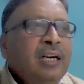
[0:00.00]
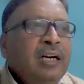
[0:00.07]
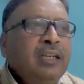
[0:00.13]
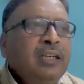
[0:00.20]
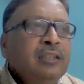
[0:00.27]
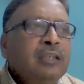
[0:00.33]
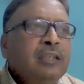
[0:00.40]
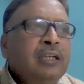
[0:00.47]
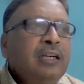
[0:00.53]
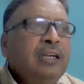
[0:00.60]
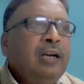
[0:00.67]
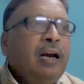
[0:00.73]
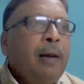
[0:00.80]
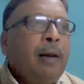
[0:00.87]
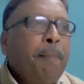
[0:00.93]
It is
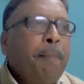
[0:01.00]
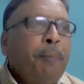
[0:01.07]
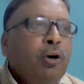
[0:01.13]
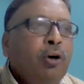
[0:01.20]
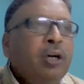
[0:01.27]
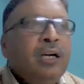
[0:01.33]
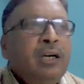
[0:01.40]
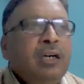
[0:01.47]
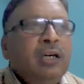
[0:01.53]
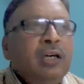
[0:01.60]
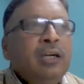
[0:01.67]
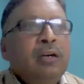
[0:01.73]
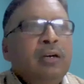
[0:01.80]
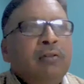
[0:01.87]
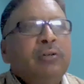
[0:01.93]
an employer
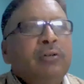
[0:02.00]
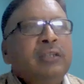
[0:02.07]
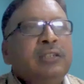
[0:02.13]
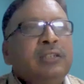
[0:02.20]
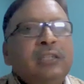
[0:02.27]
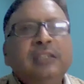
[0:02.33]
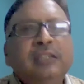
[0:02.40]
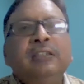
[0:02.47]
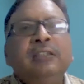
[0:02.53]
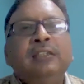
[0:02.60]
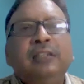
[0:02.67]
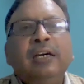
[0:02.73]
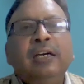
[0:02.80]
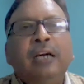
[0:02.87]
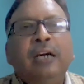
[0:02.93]
versus
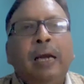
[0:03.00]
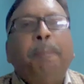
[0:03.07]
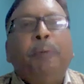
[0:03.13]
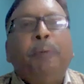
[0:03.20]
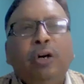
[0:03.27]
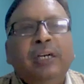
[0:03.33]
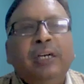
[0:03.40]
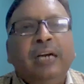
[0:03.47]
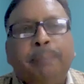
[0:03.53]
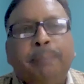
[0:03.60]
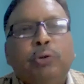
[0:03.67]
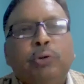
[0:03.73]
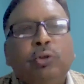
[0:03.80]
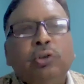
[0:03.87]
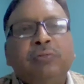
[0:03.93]
the employee
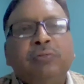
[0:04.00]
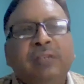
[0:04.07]
approach,